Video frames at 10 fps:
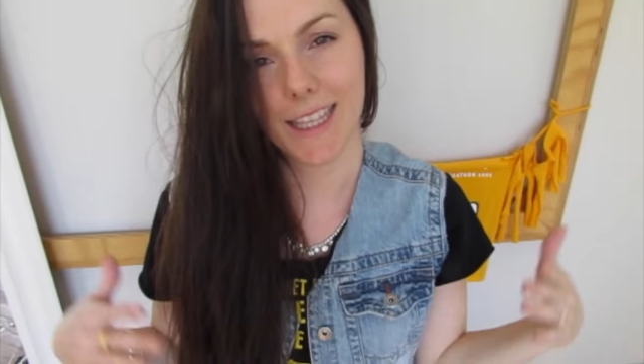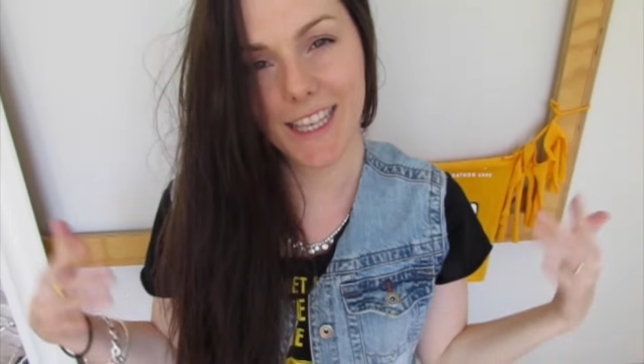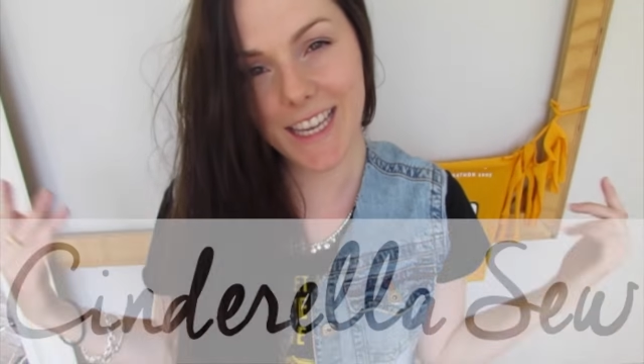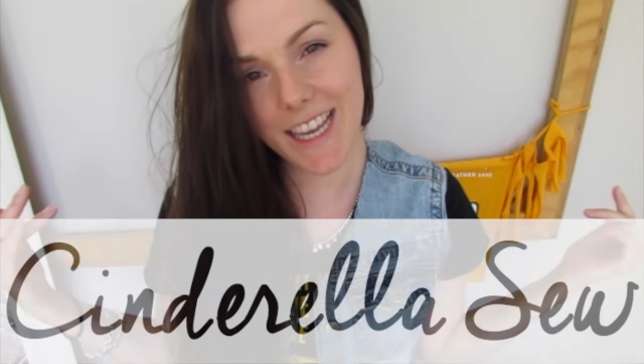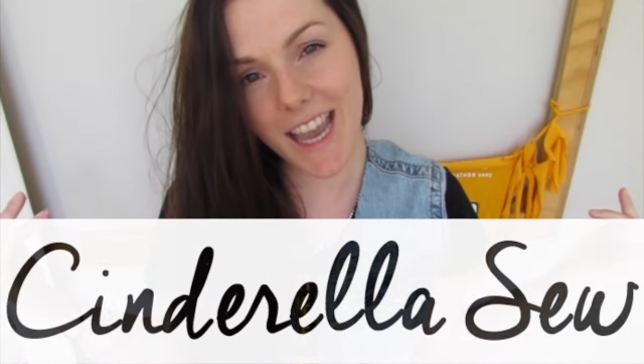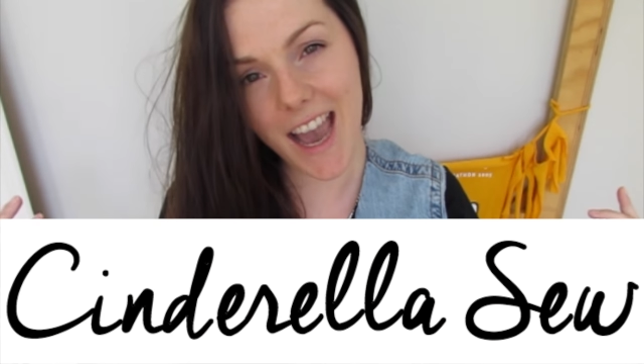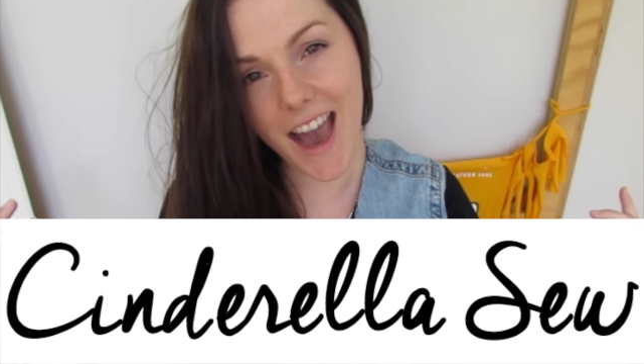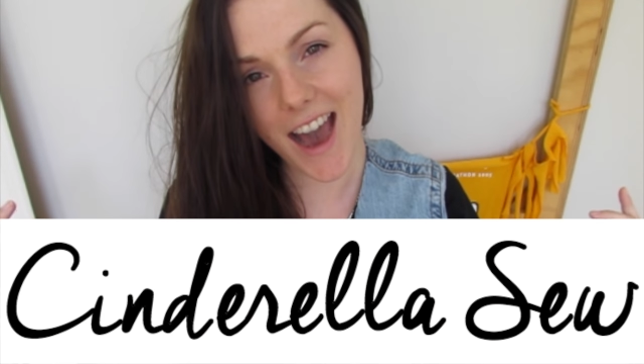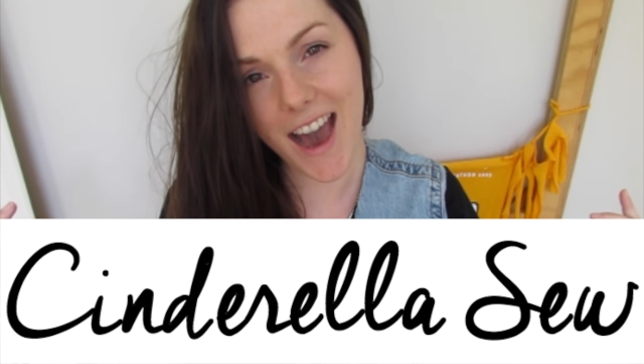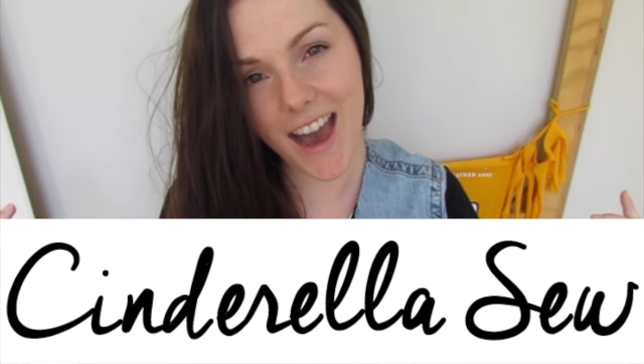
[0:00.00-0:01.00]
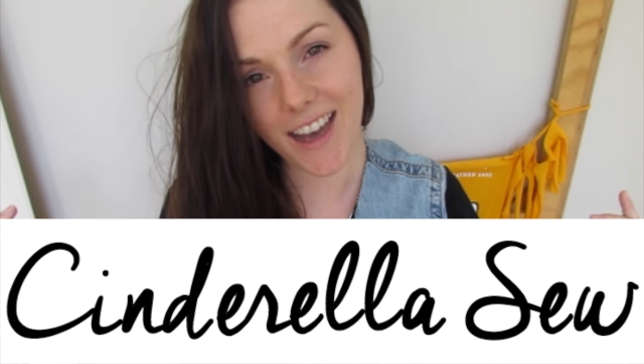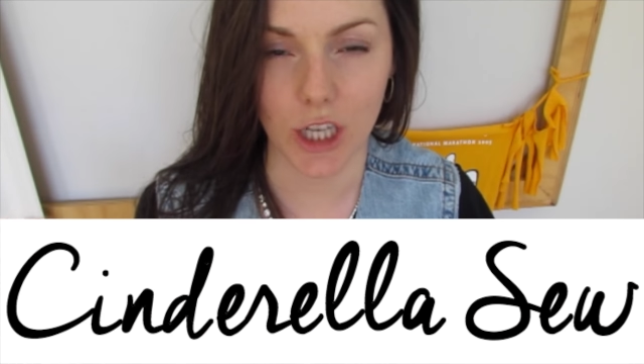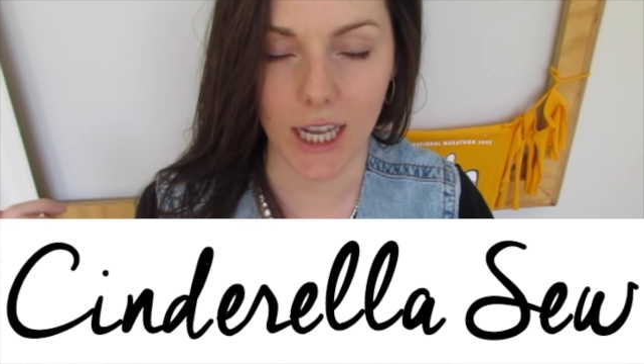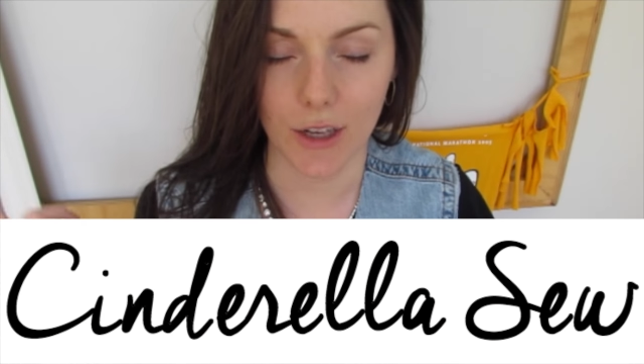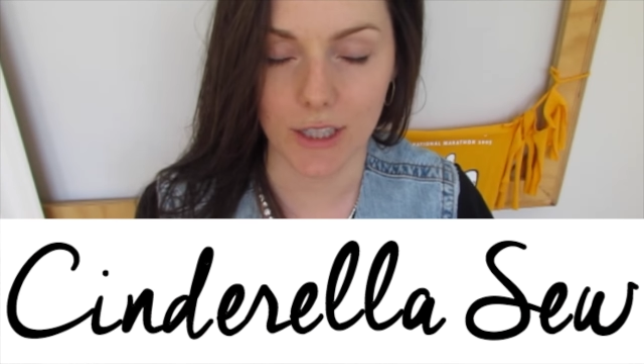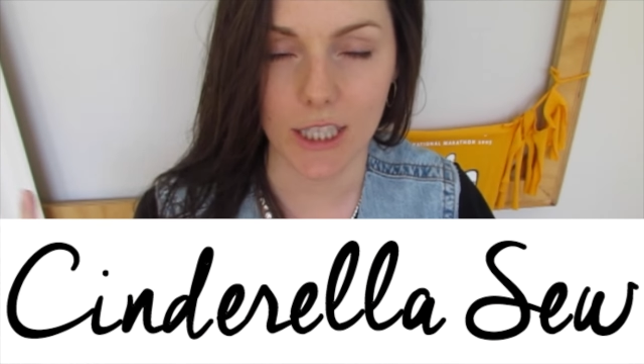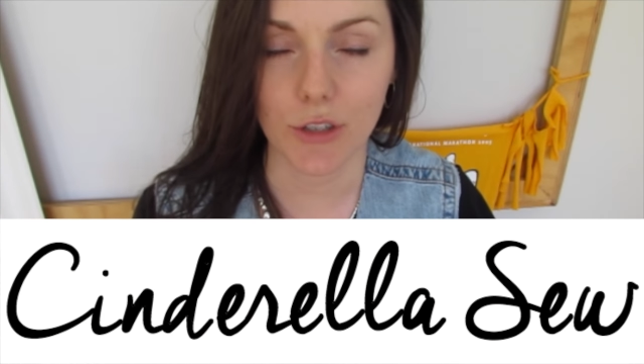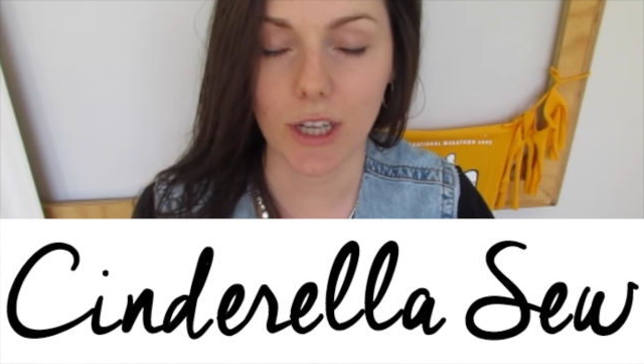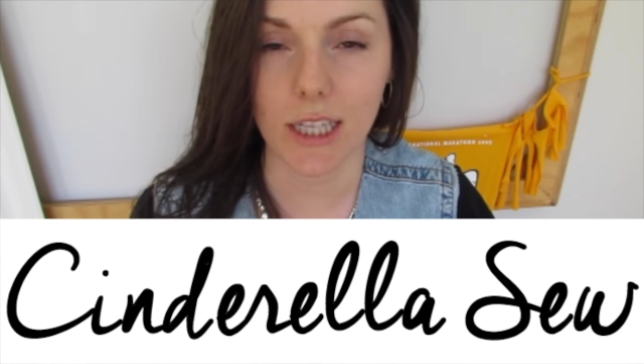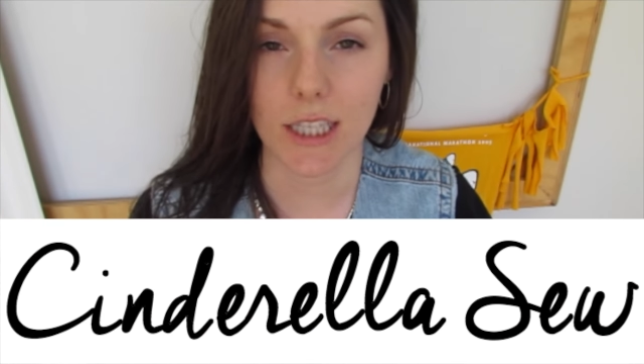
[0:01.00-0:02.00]
Yeah! Check out
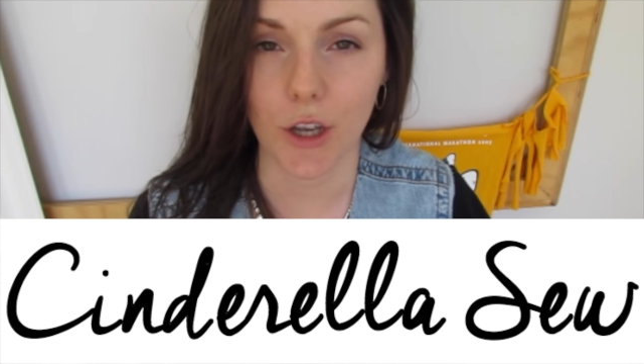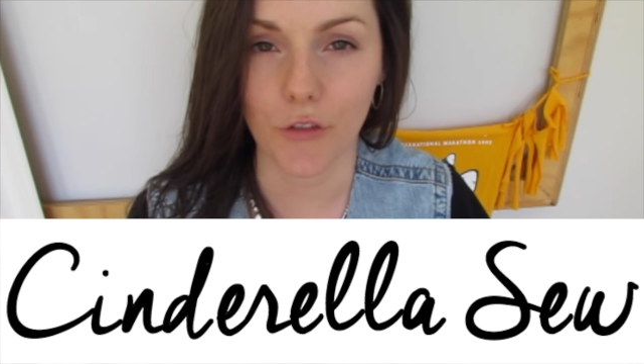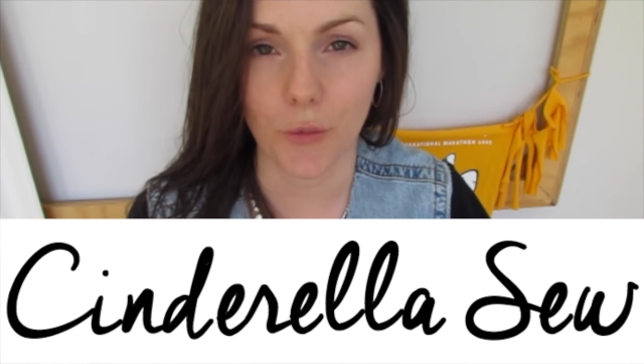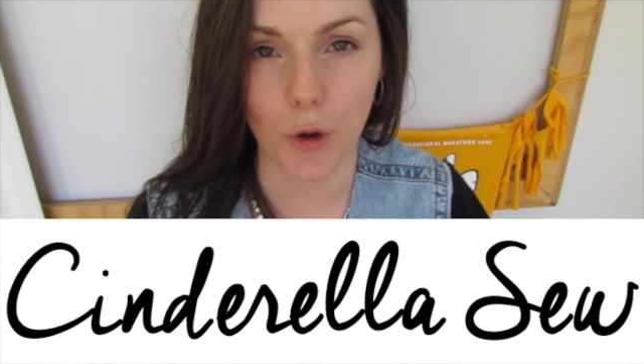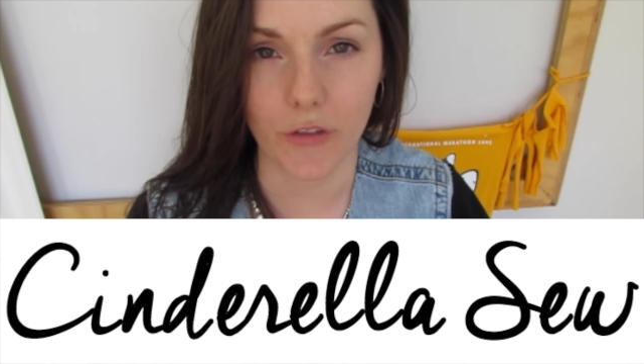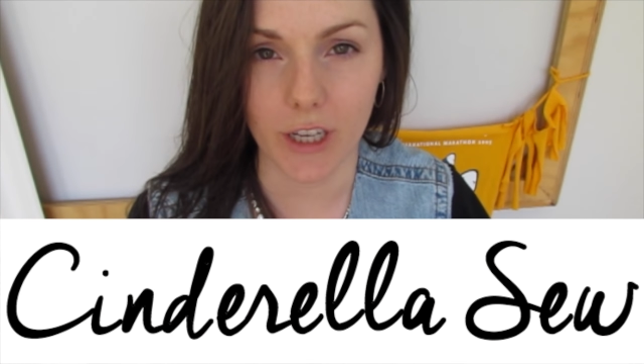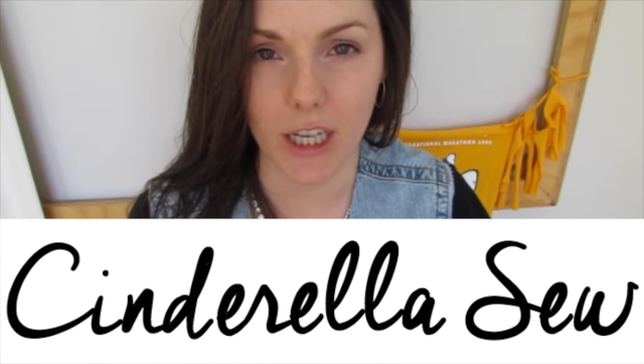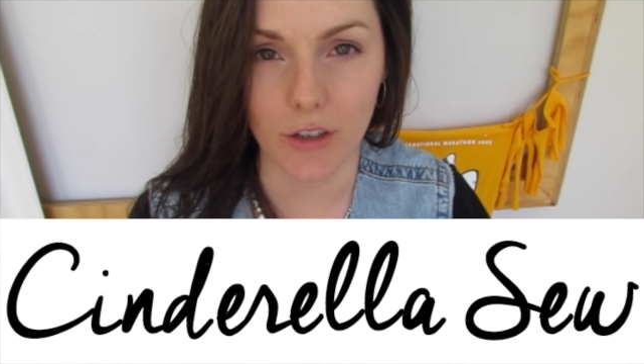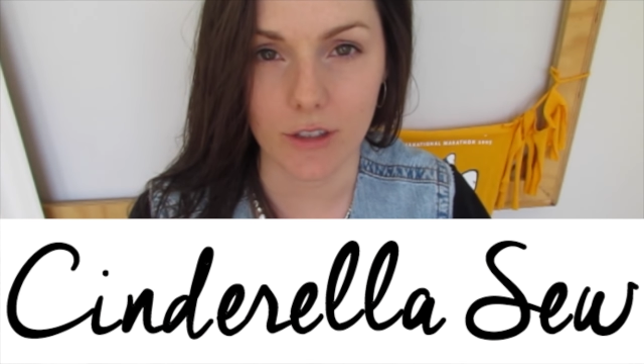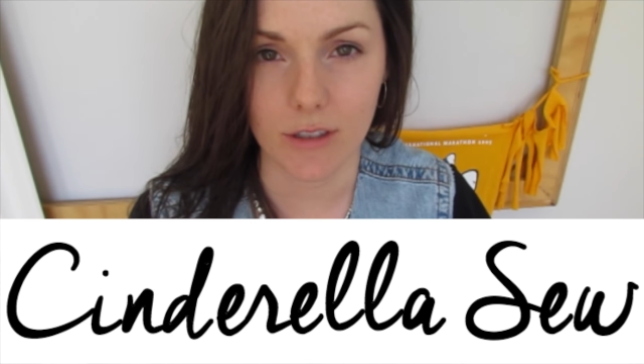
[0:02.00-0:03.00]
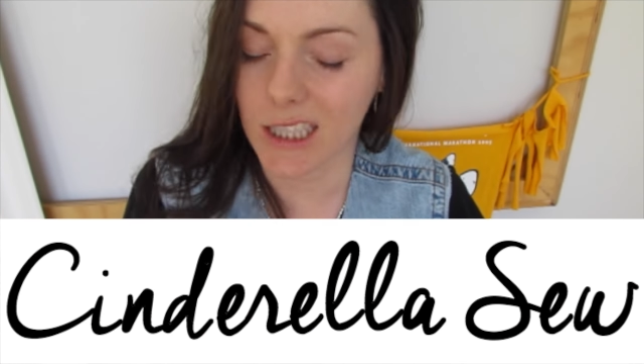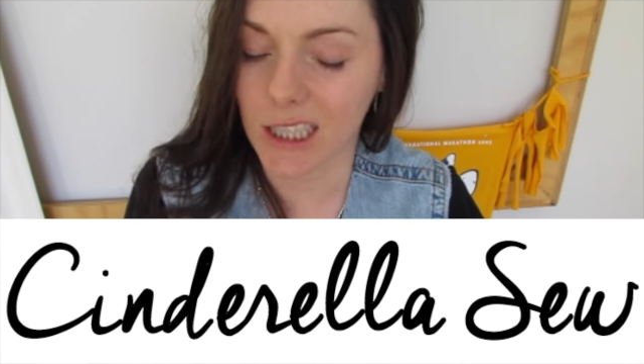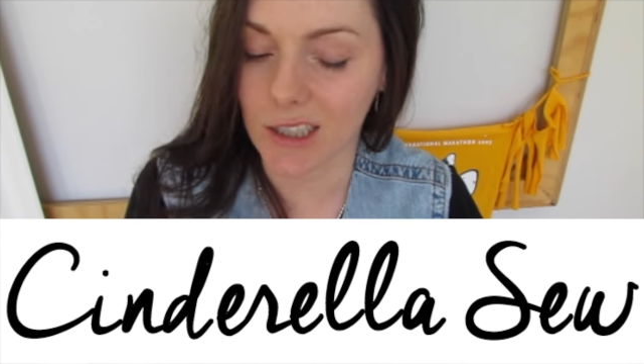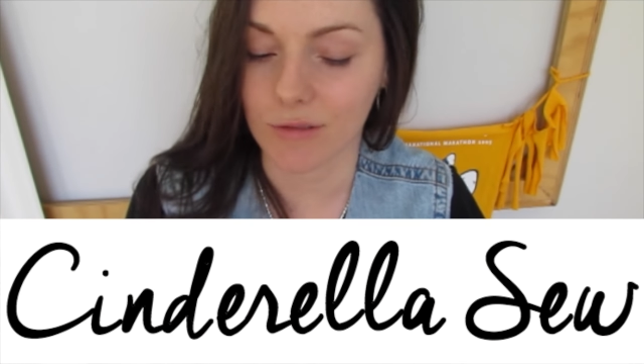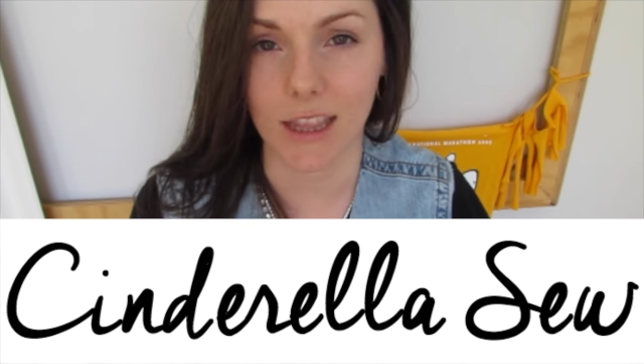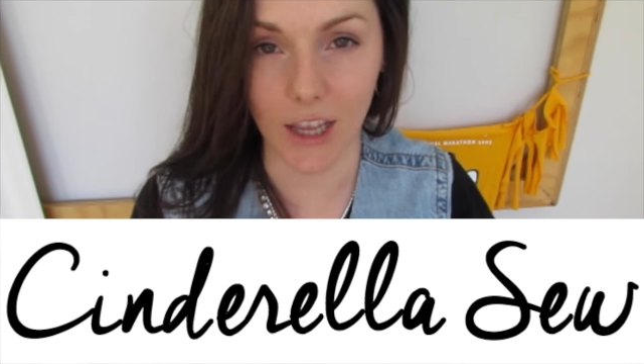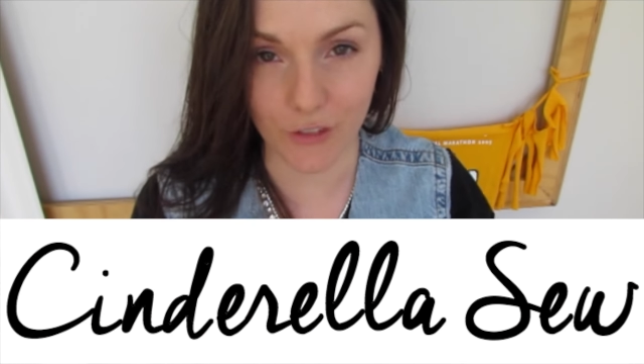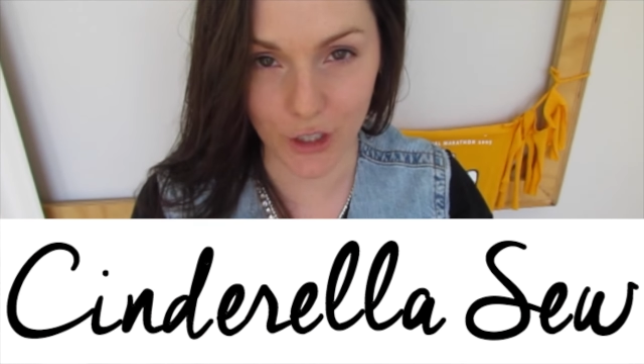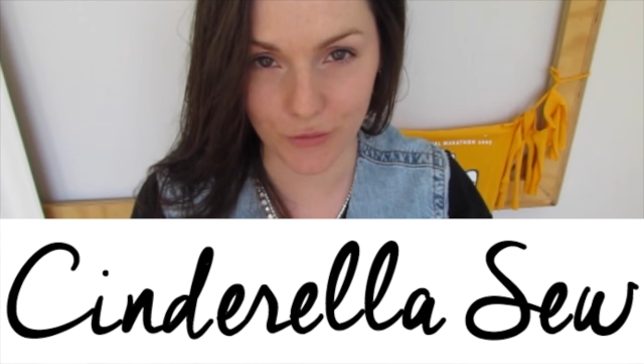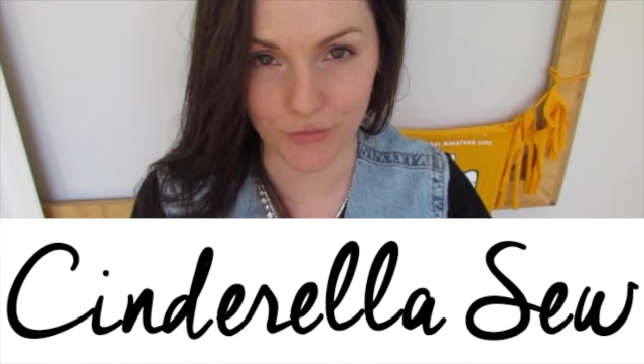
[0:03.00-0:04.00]
Cinderella Sew for more videos. Yeah.
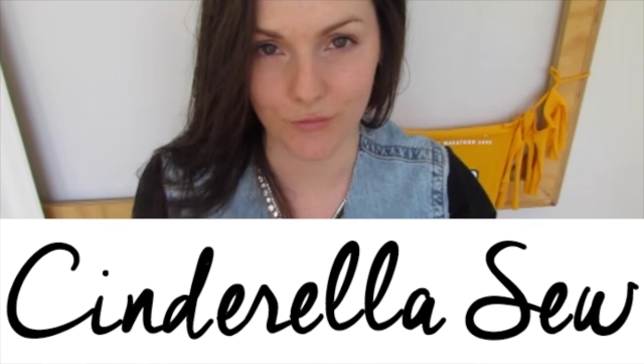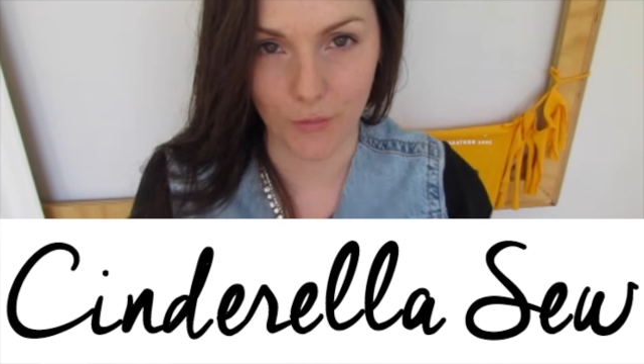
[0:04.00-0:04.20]
Love you.